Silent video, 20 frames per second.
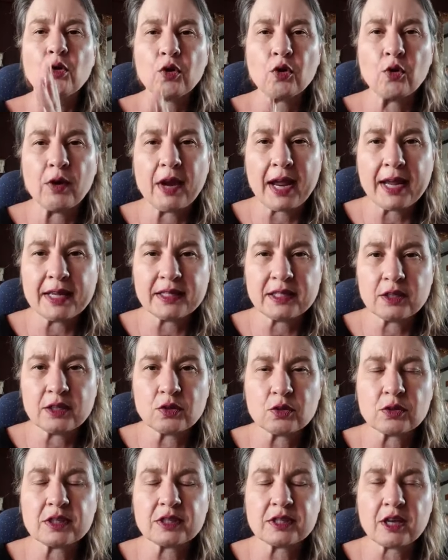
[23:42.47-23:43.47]
creating
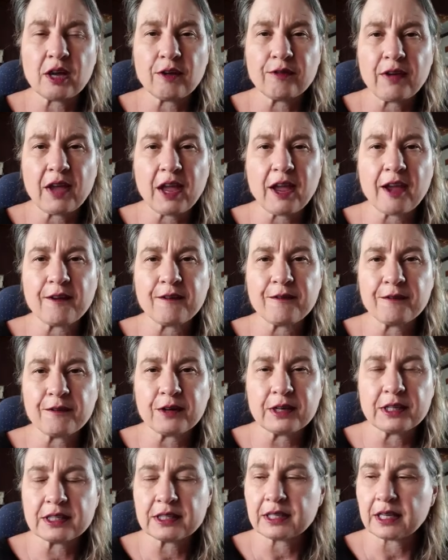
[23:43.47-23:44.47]
yourself
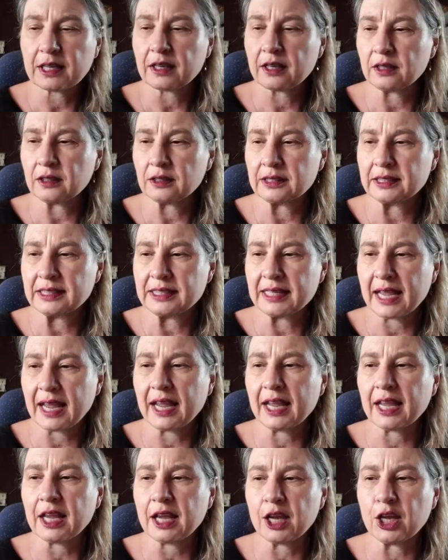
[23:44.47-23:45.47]
every single
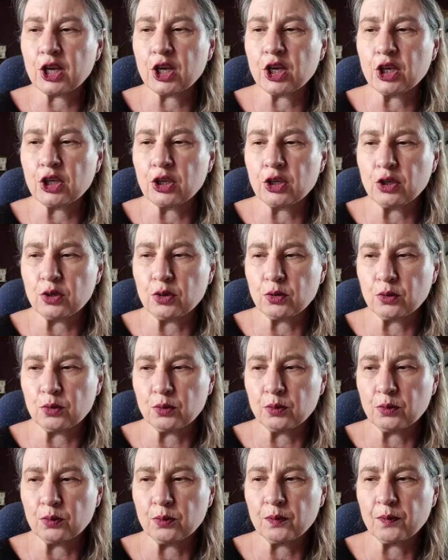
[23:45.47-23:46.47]
day
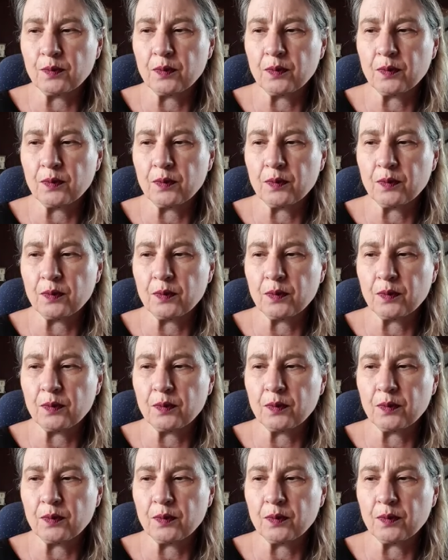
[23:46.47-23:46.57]
anew.